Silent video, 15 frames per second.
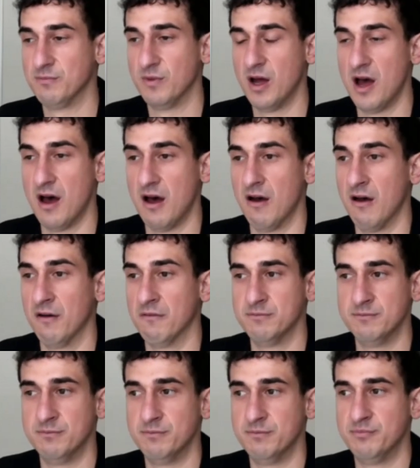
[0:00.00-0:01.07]
uh,
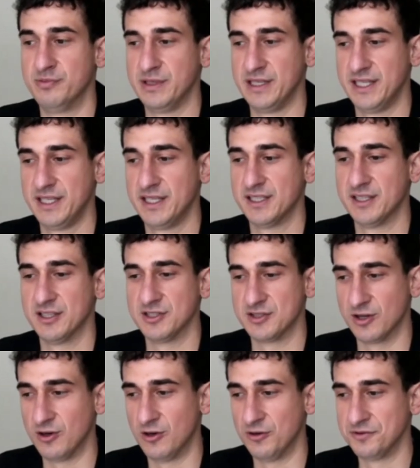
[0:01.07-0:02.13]
being an
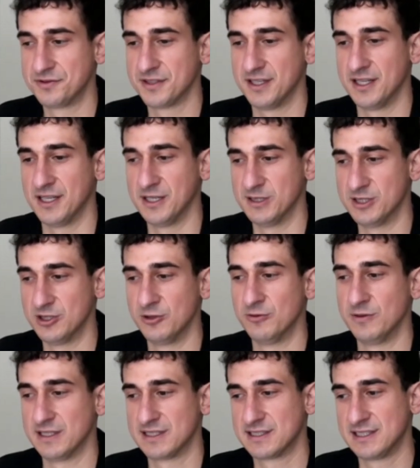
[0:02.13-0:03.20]
adult and
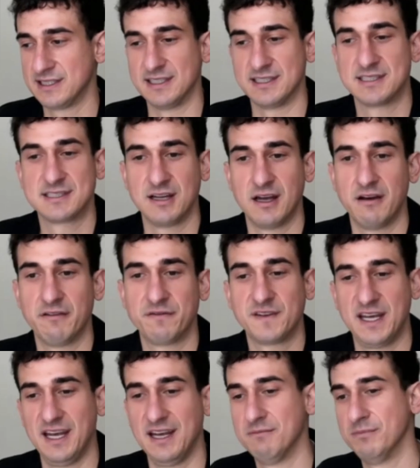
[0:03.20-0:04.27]
doing silly stuff
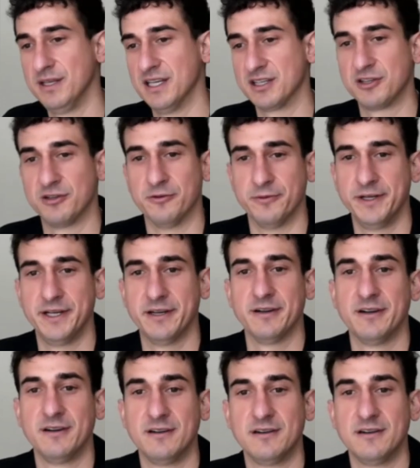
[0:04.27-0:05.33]
can be a career.